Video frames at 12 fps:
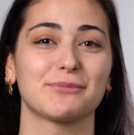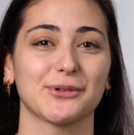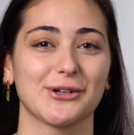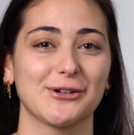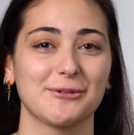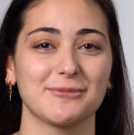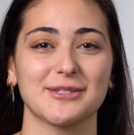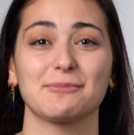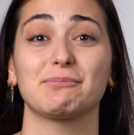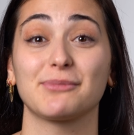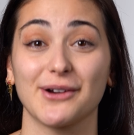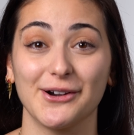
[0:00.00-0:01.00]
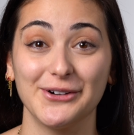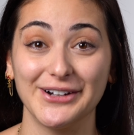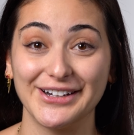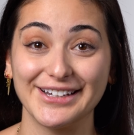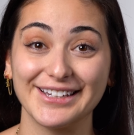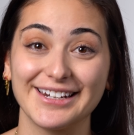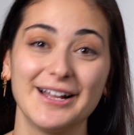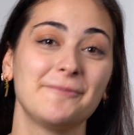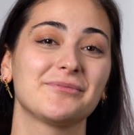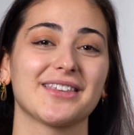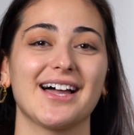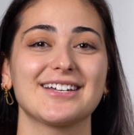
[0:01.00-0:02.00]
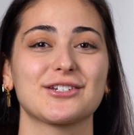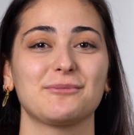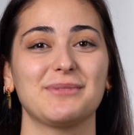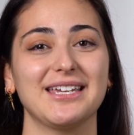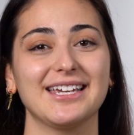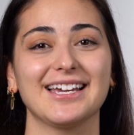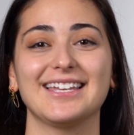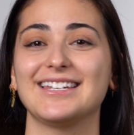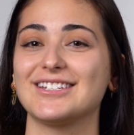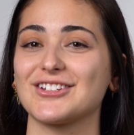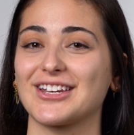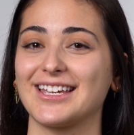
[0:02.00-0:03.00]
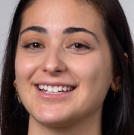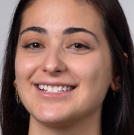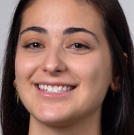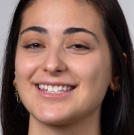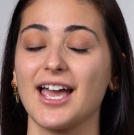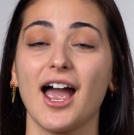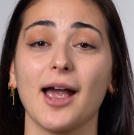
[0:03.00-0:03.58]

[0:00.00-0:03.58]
Brooms, Brohood, Elijah B, and Ninja Kids.